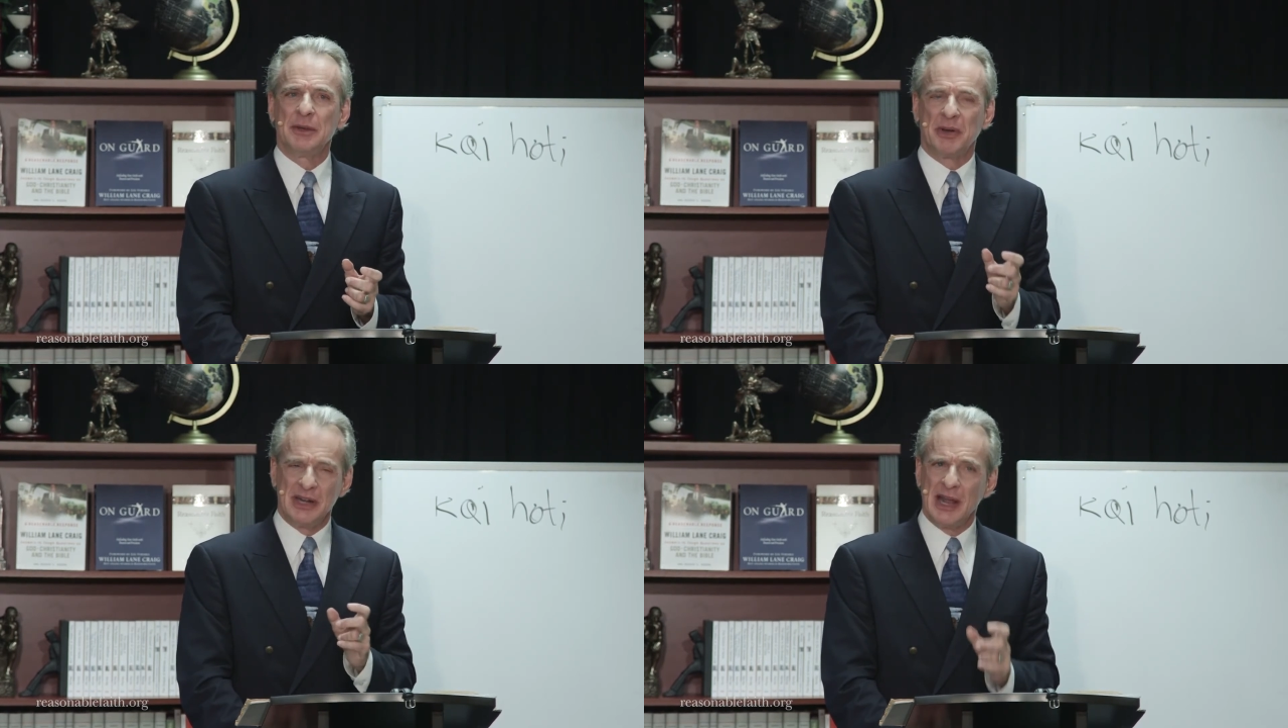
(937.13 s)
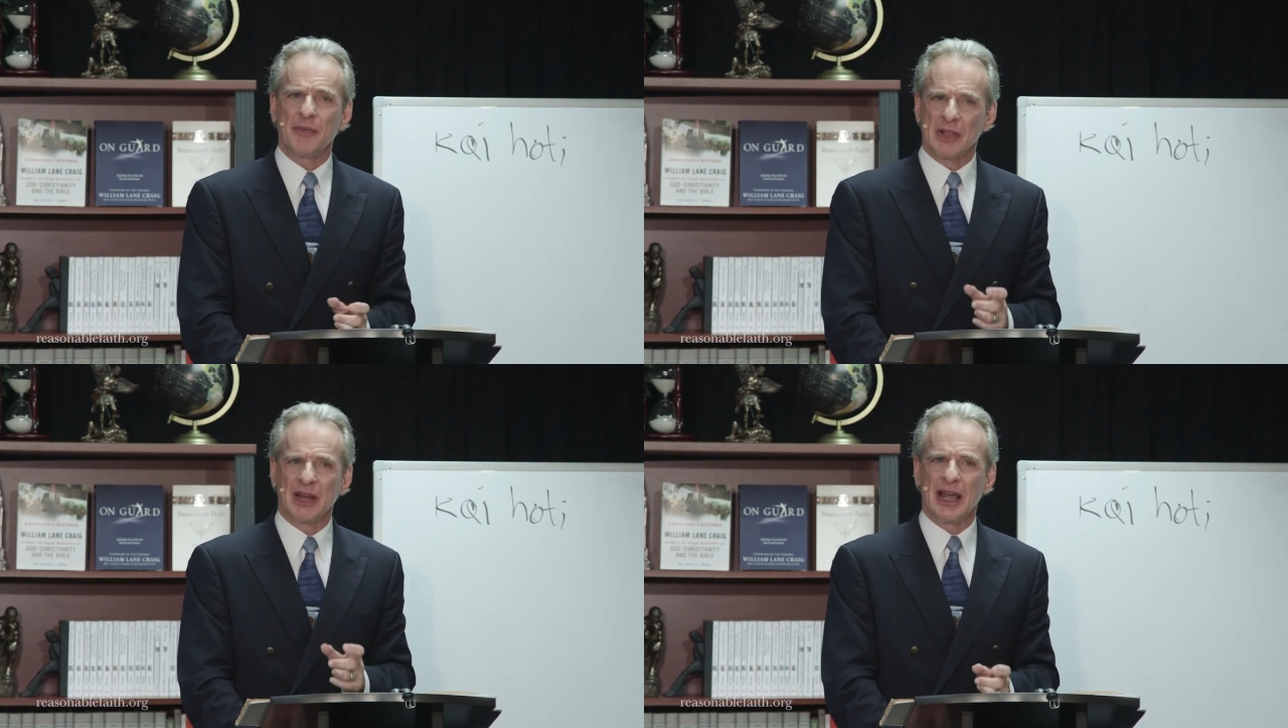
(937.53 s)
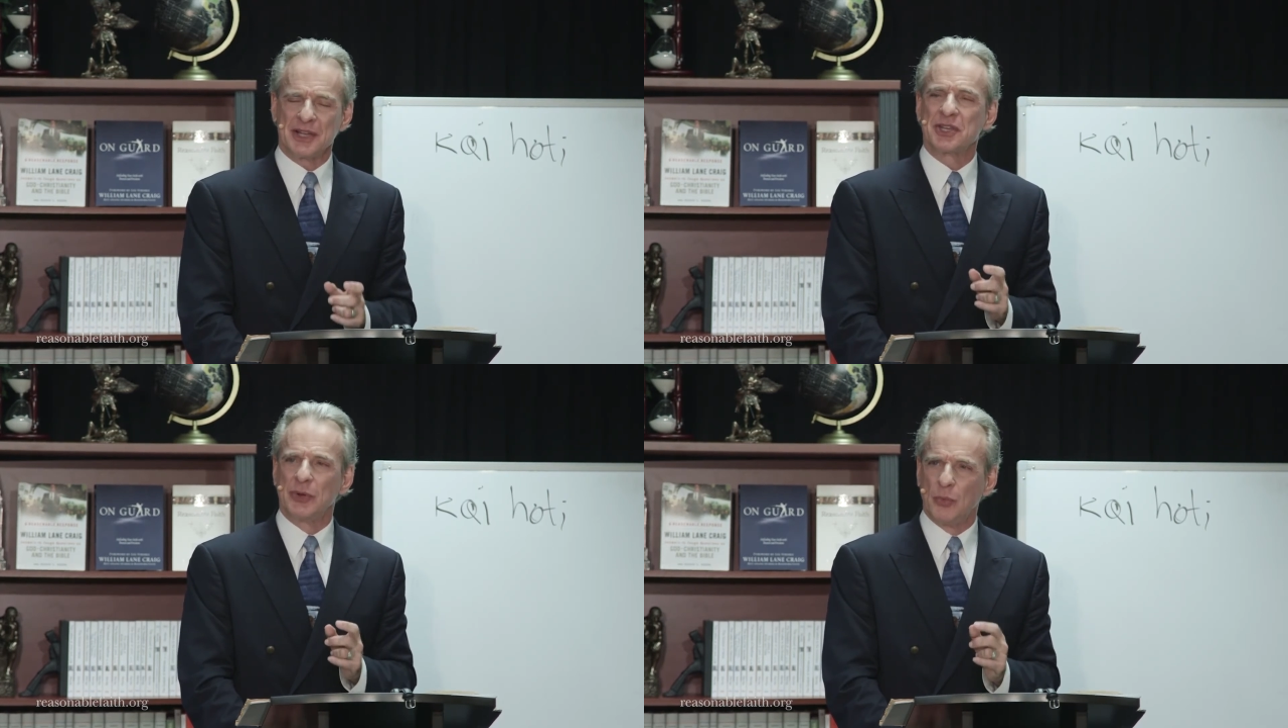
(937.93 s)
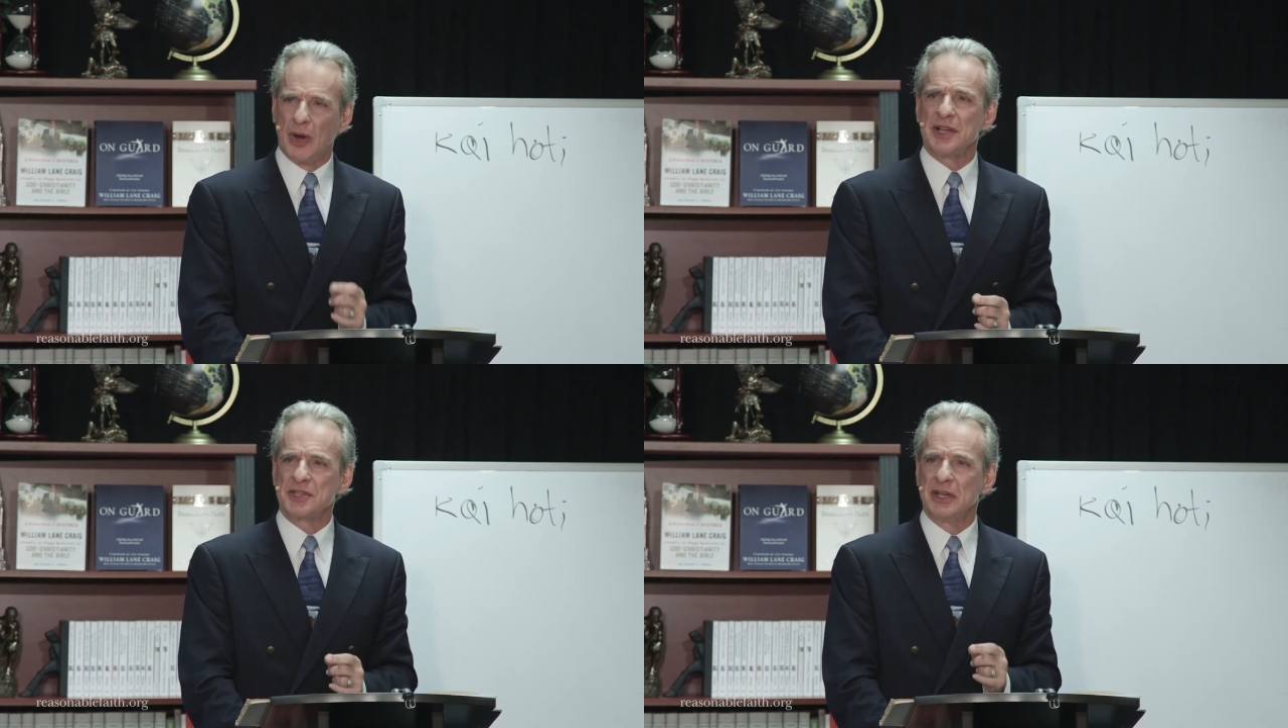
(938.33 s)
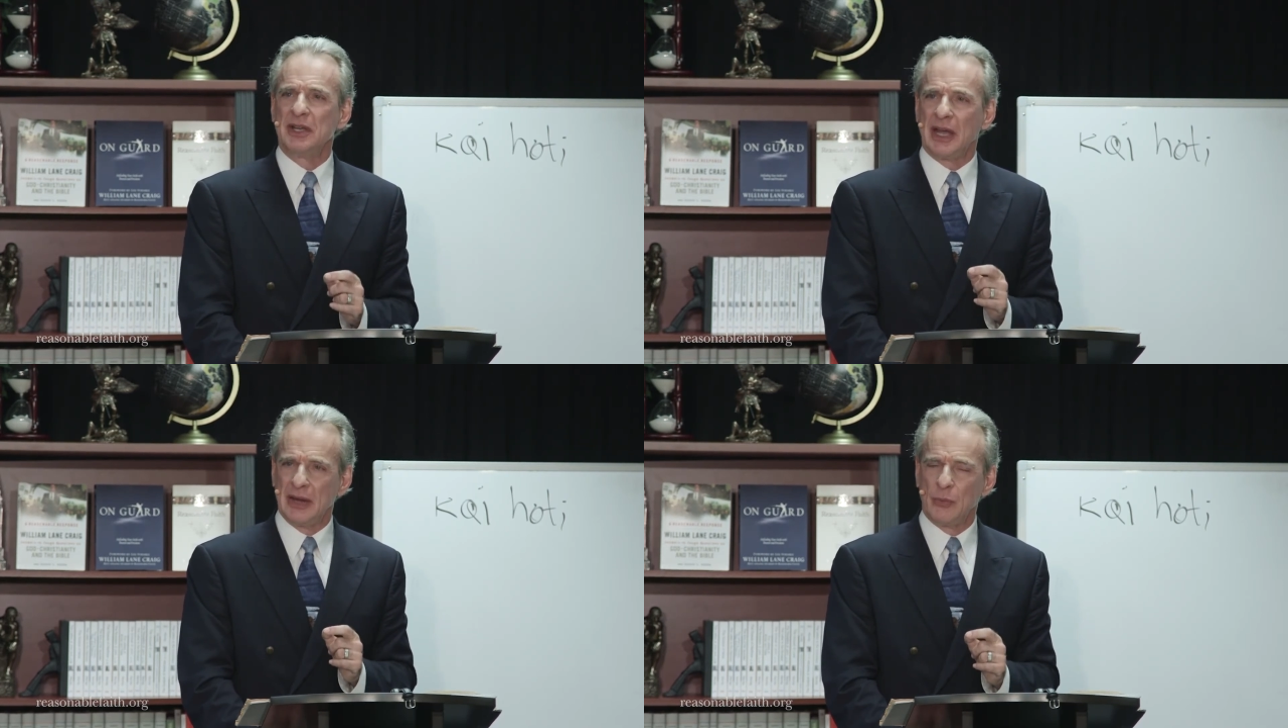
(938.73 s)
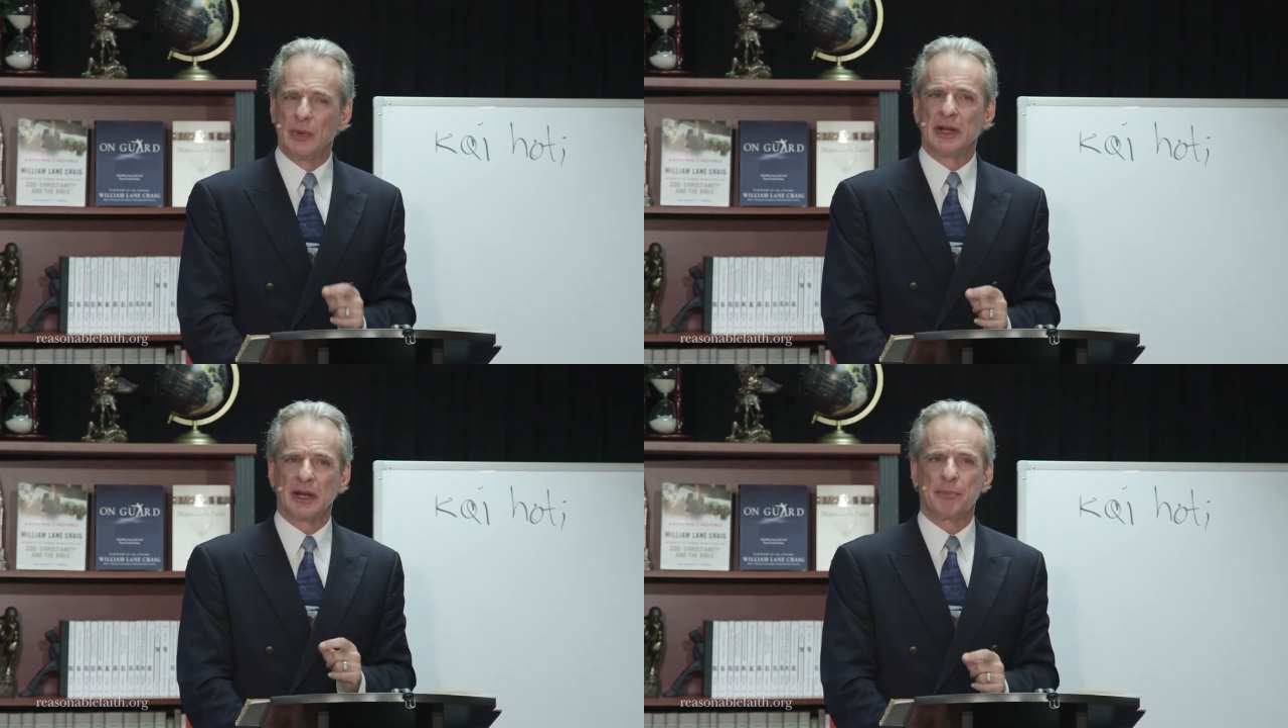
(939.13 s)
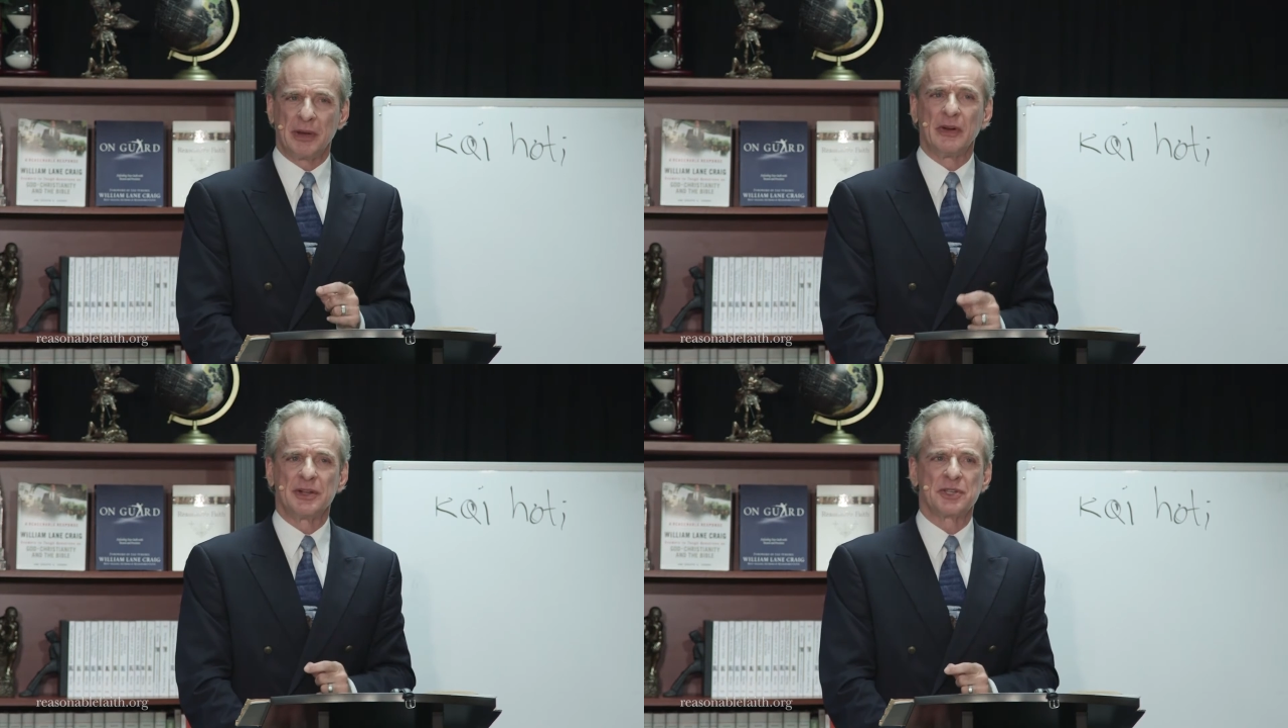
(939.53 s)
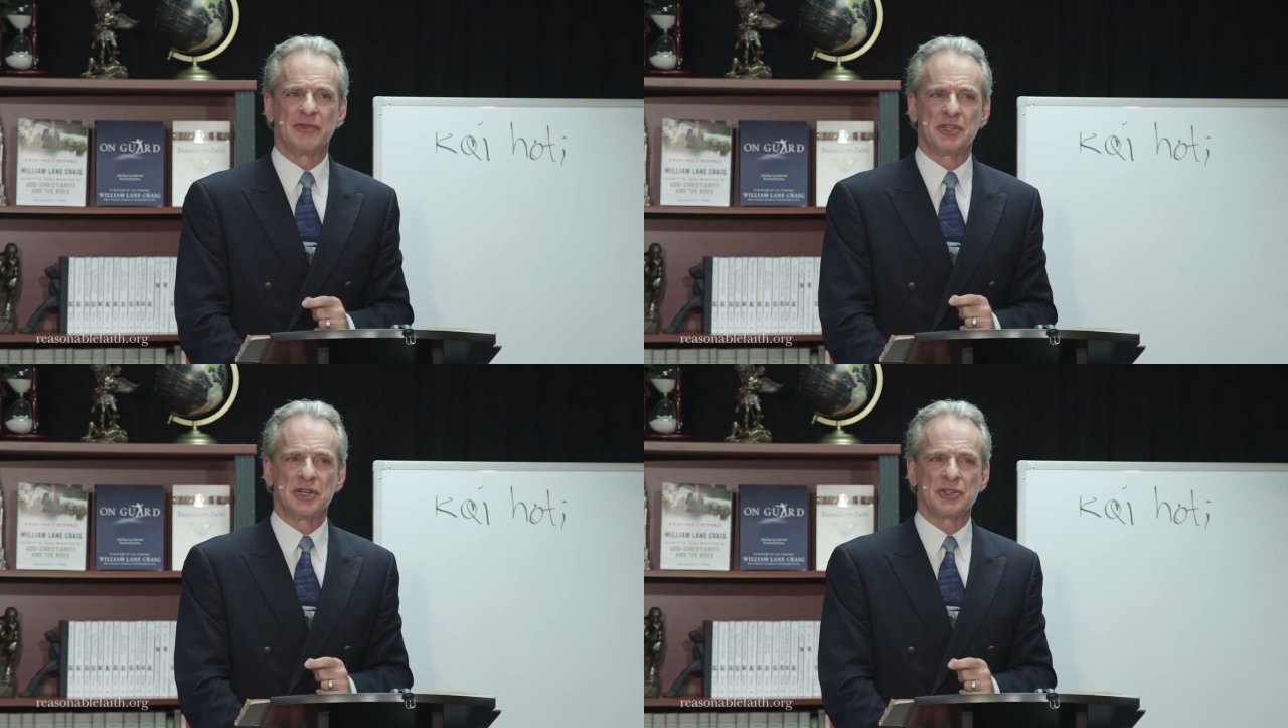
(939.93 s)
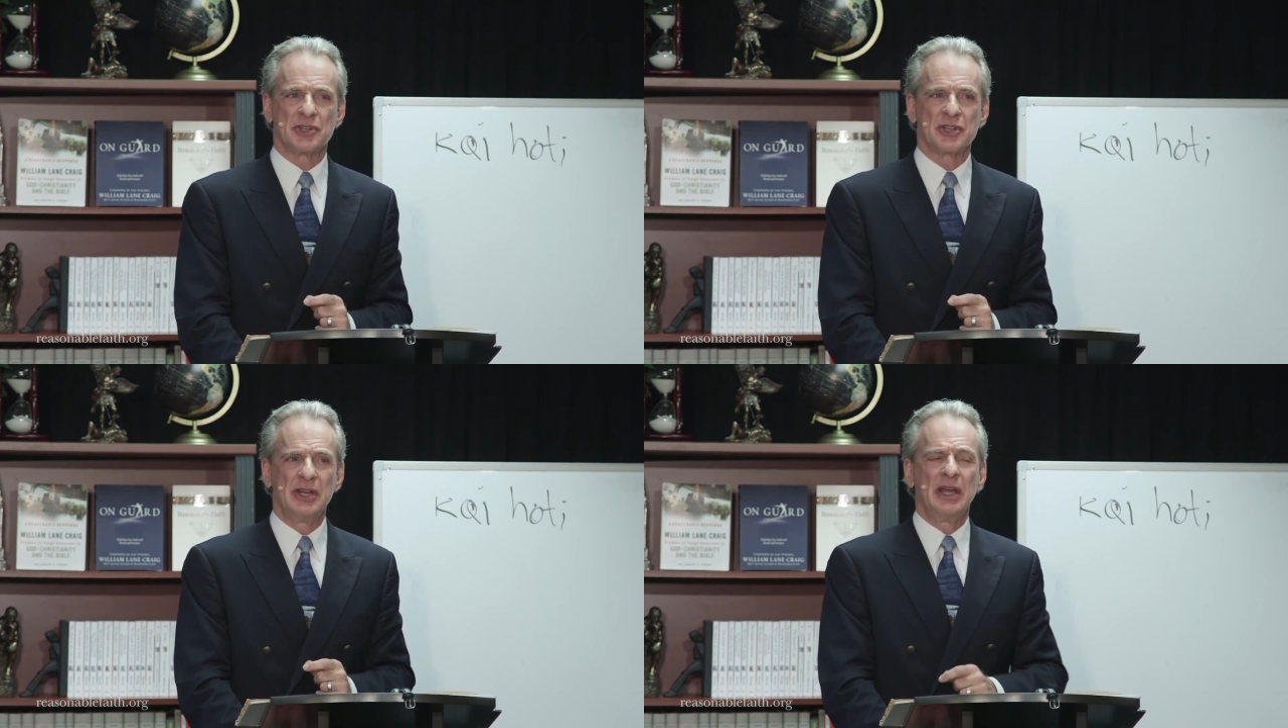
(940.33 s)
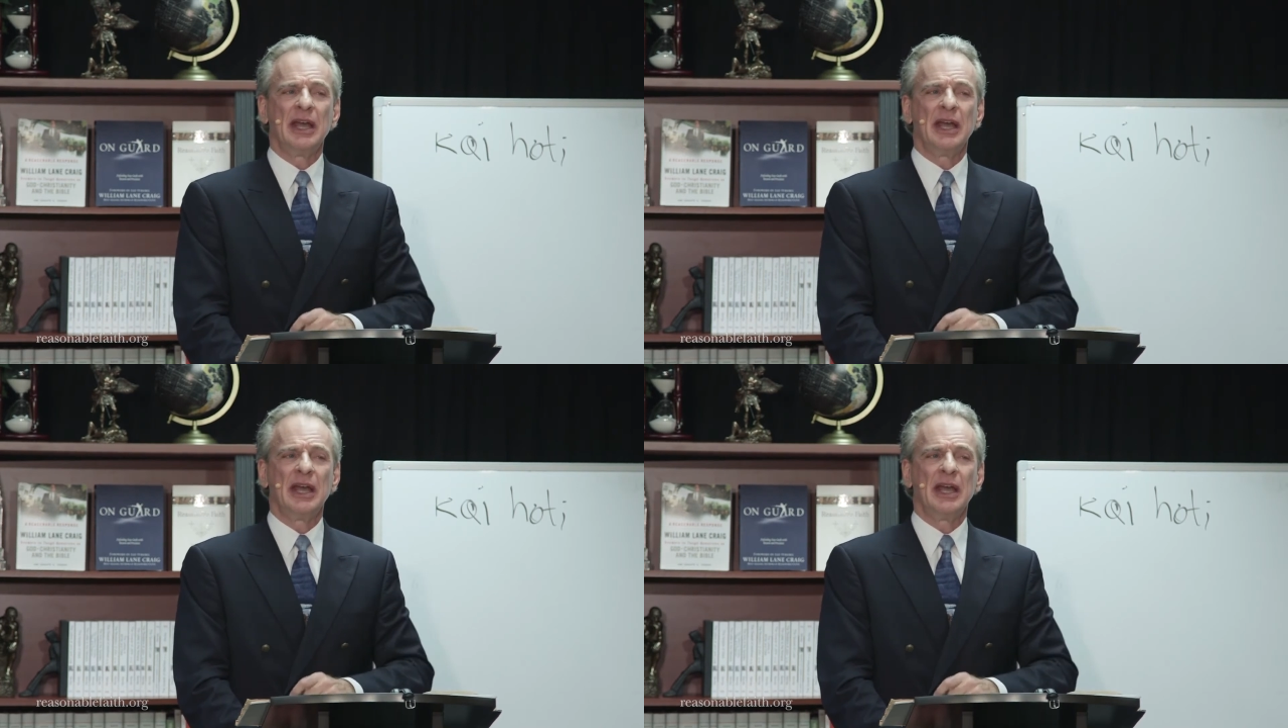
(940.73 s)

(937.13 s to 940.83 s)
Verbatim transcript: But nevertheless, it was a real appearance of Jesus